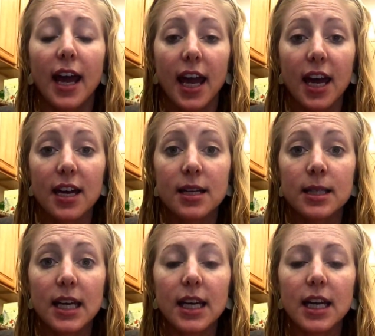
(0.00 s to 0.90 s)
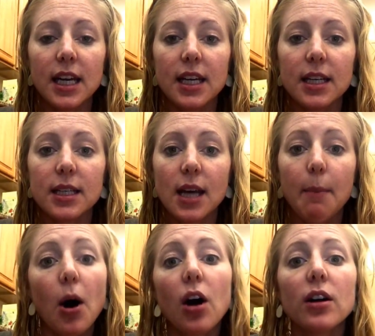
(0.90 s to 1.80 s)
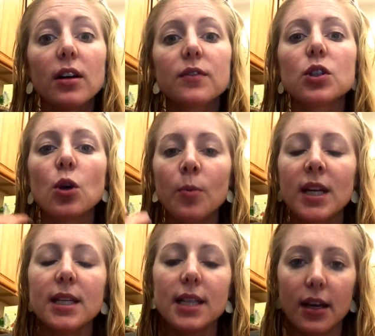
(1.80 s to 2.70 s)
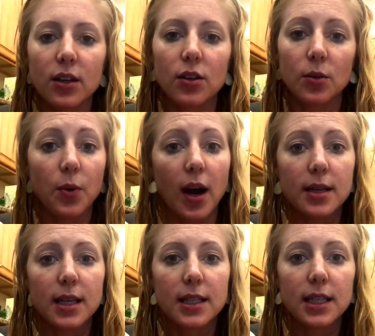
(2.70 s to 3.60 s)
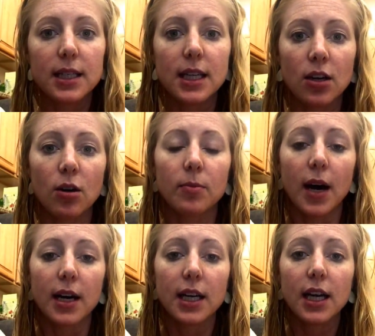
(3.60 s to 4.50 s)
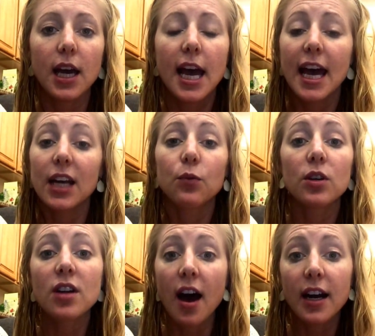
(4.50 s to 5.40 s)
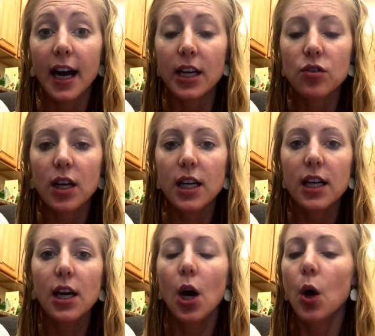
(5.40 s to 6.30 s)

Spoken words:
and it is a part of so many cellular processes in our body. And if we're not hydrated,